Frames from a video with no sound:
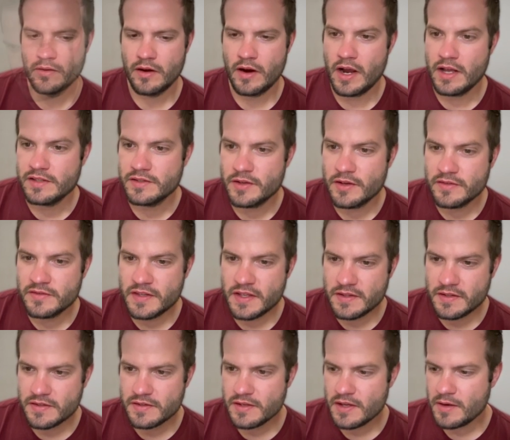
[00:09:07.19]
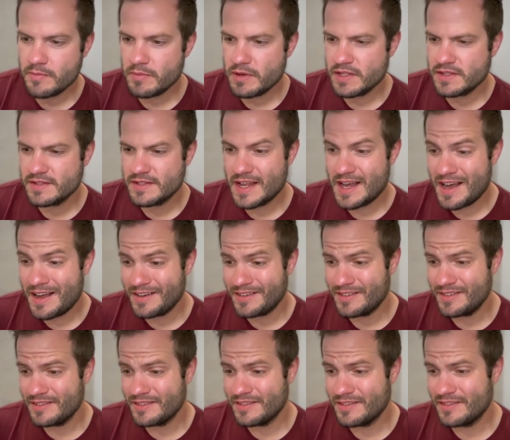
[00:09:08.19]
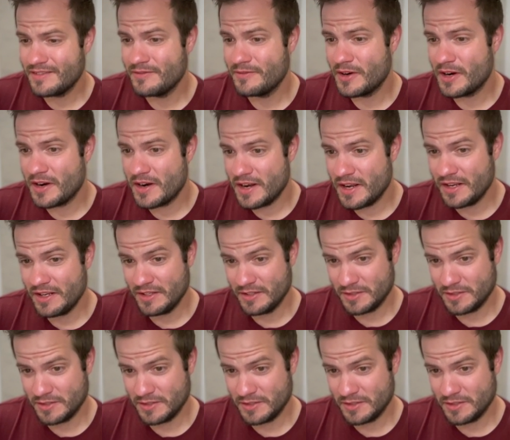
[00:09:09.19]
All right, so I set this up. It's not very